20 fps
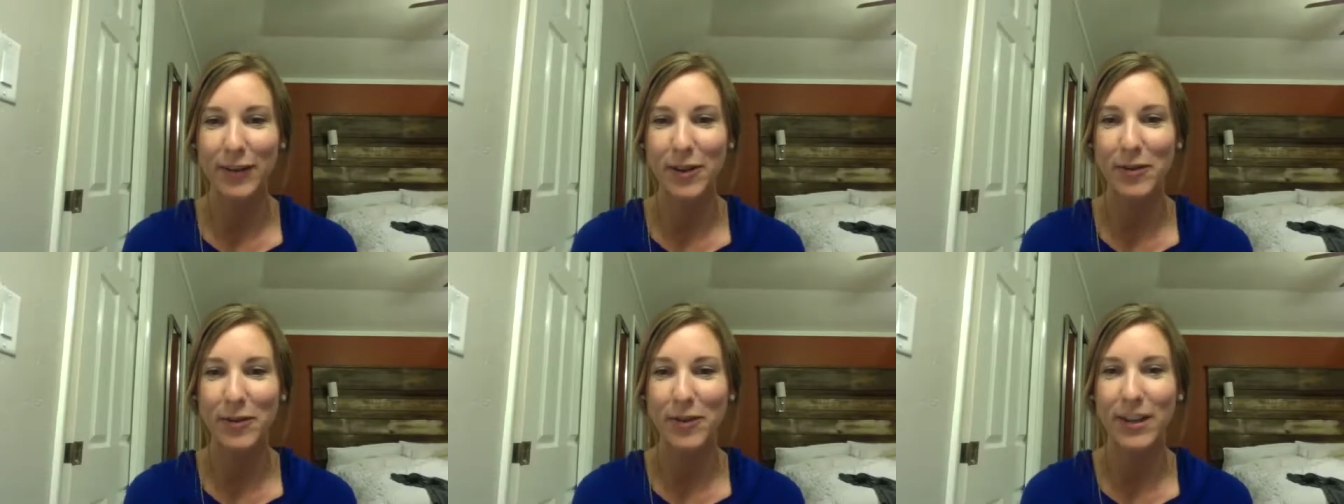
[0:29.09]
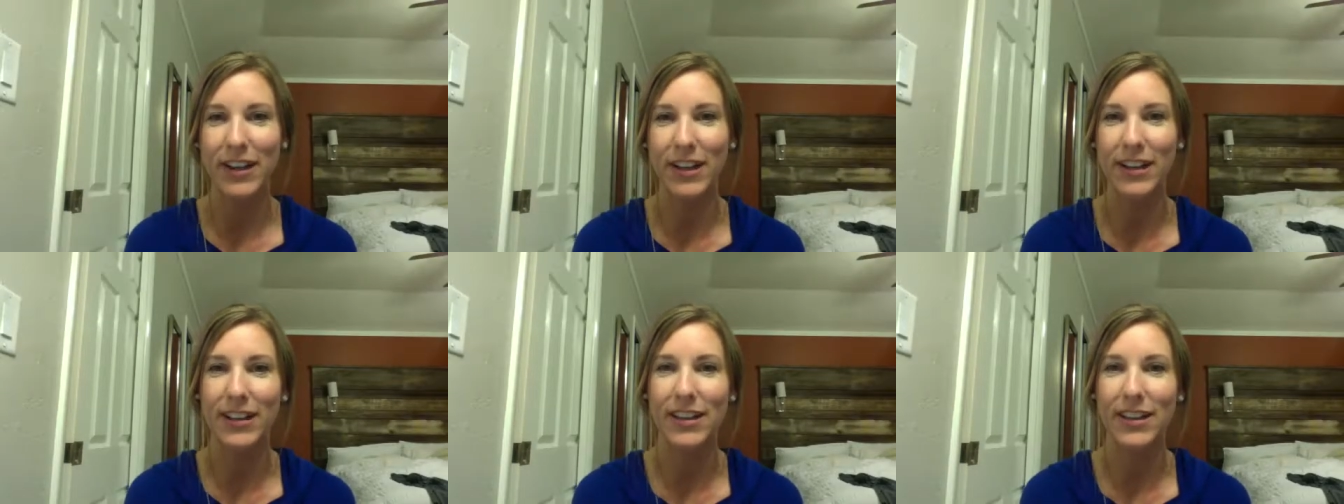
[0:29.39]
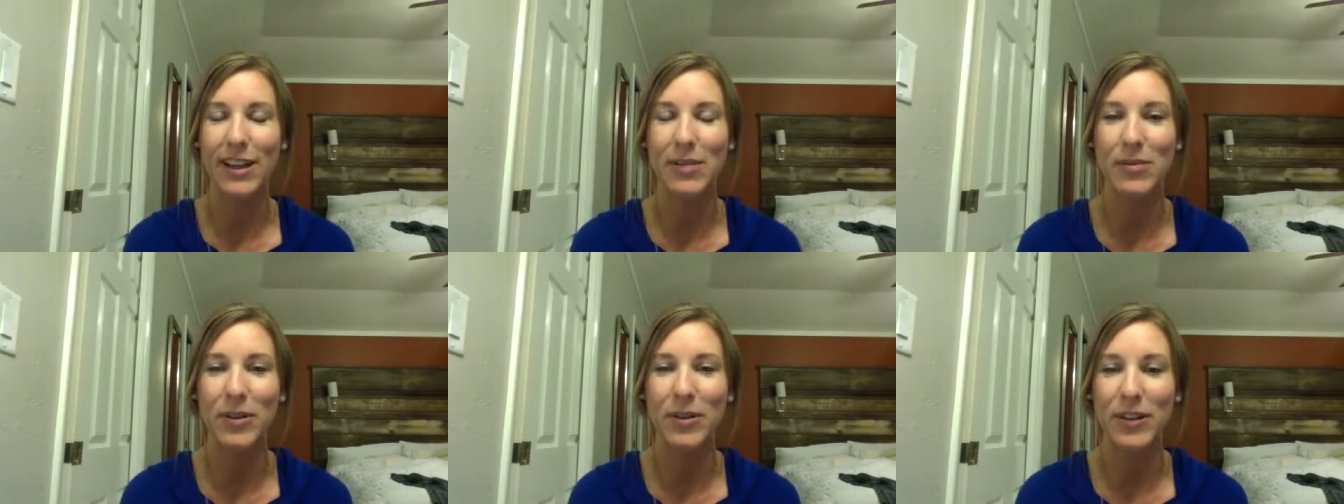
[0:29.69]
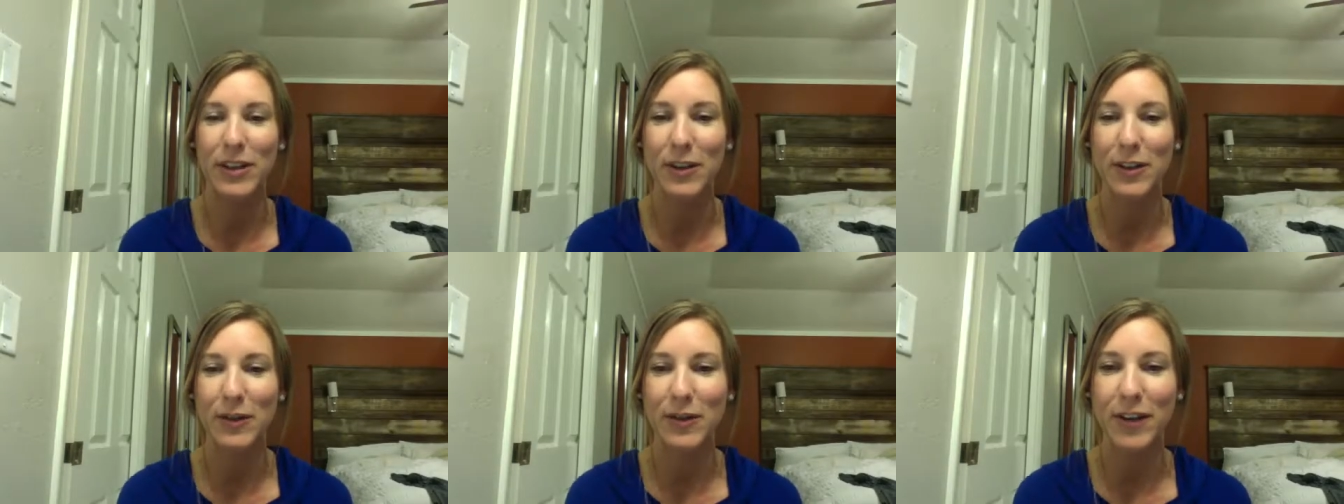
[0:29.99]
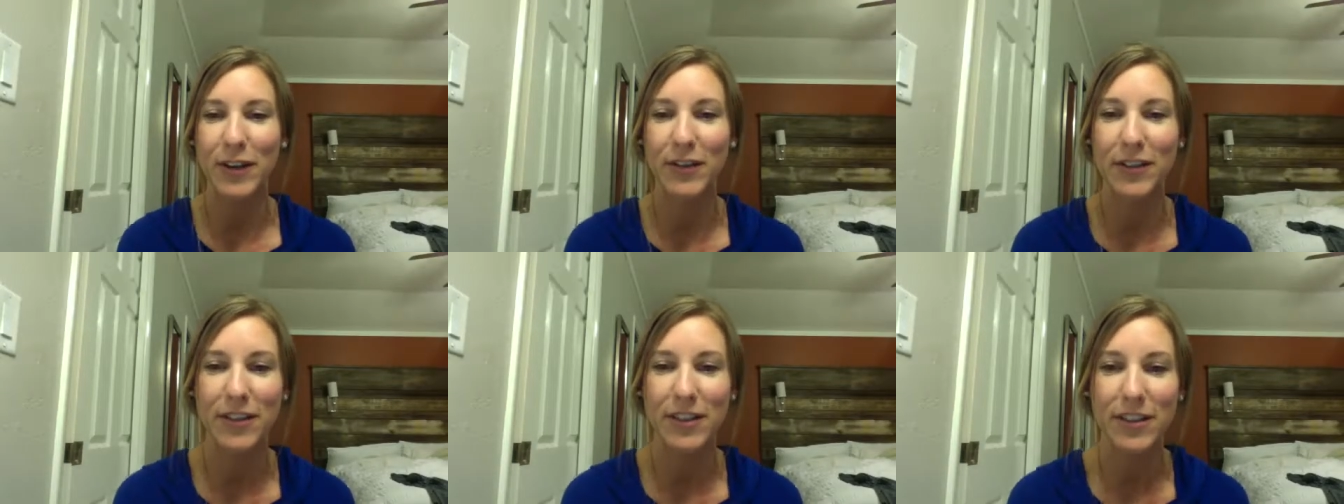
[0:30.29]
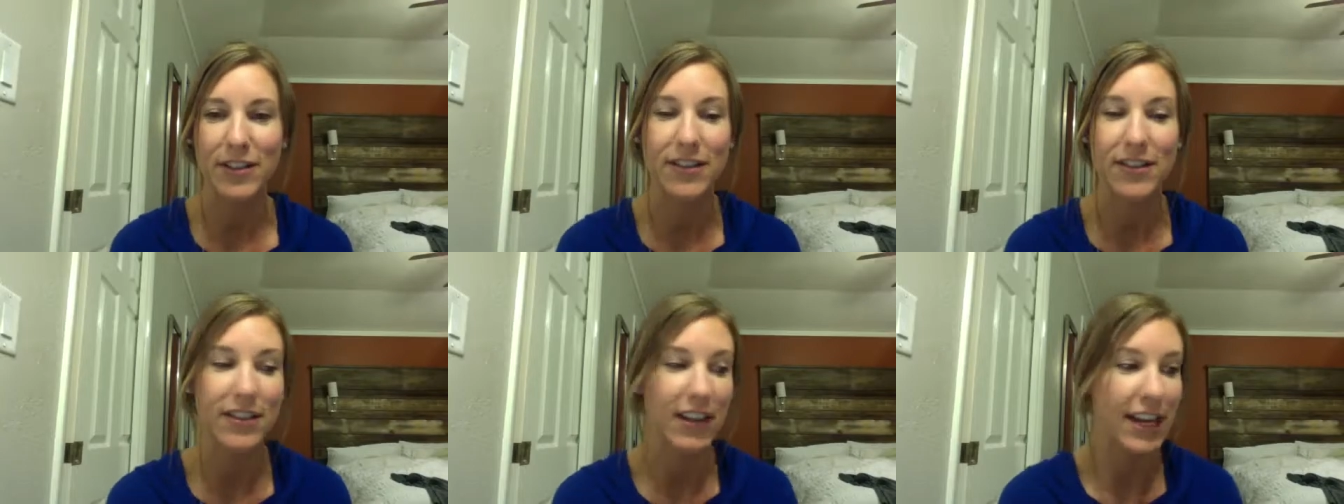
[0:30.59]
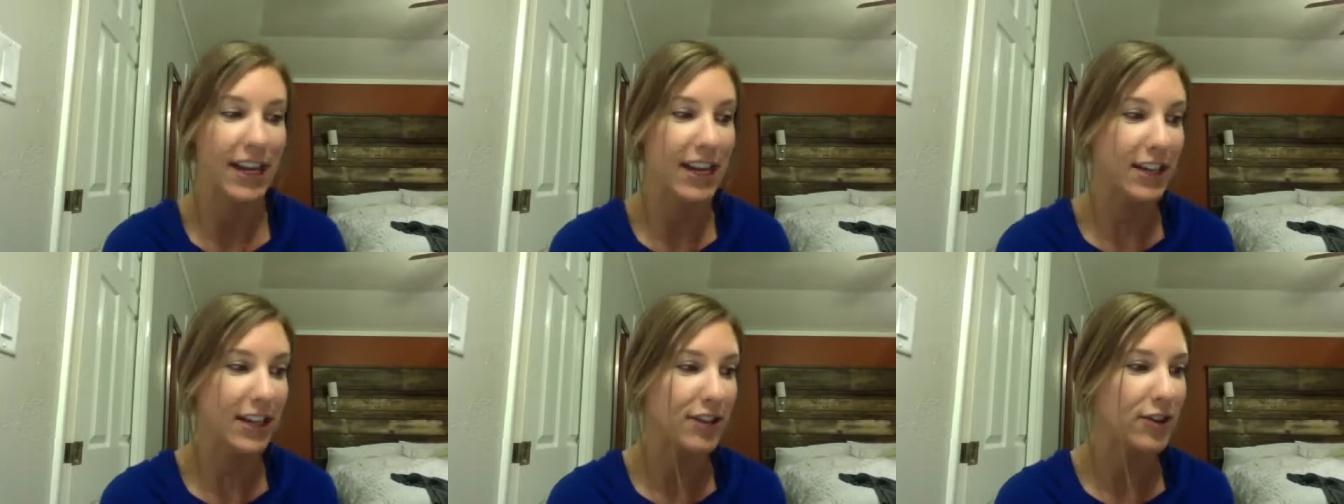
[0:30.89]
We don't want to keep you on here forever since it
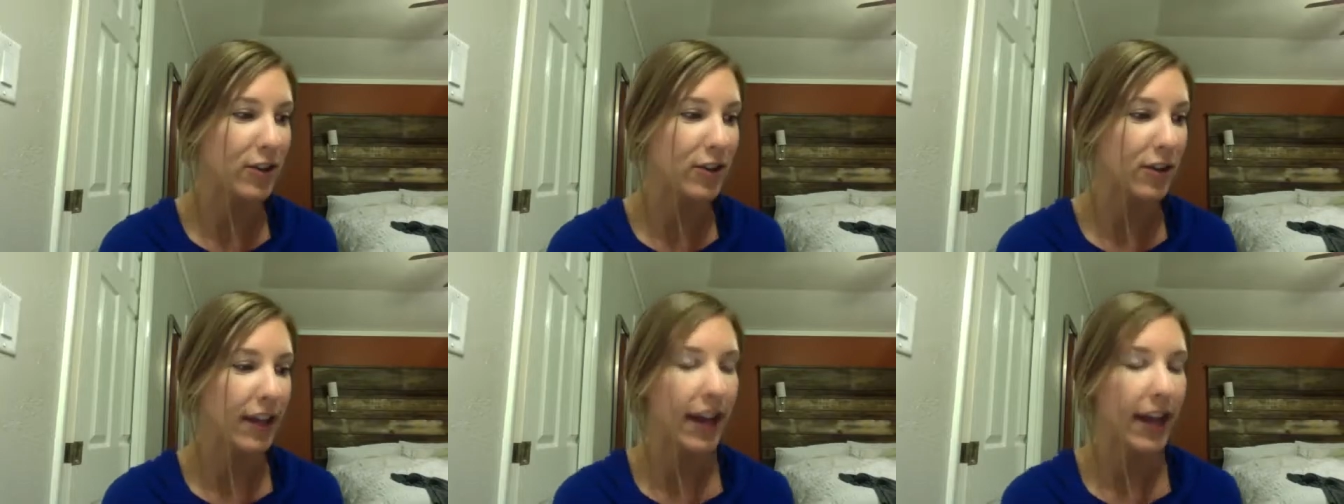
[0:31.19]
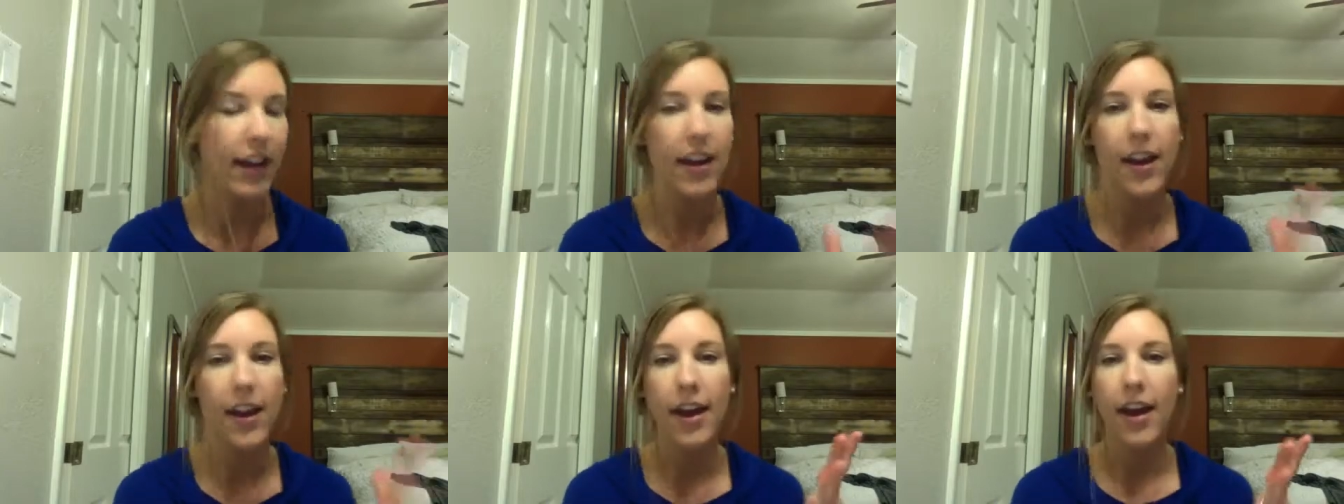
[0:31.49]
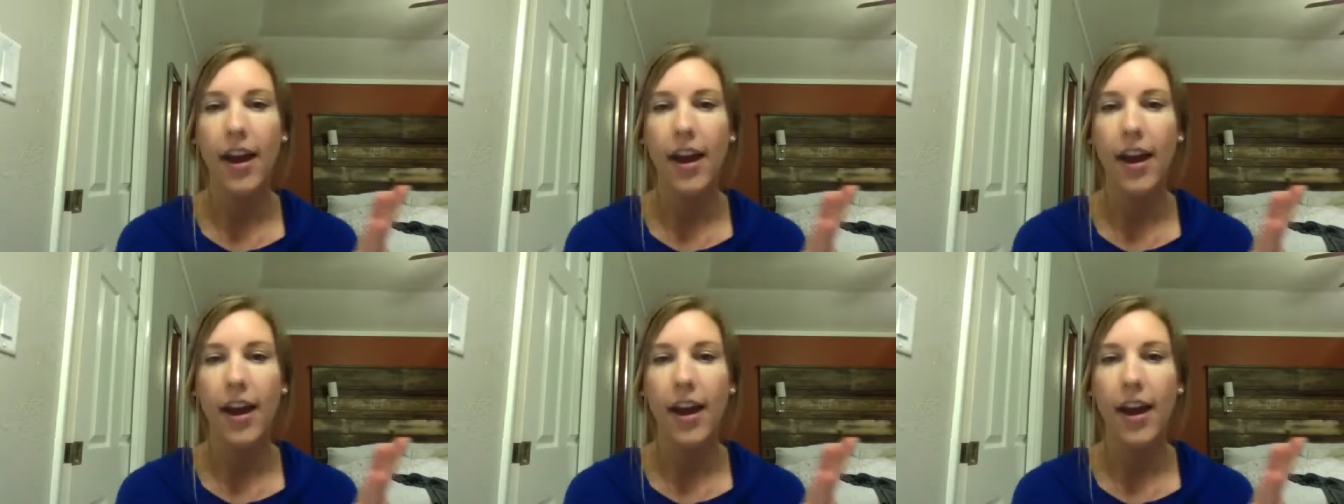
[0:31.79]
is so late.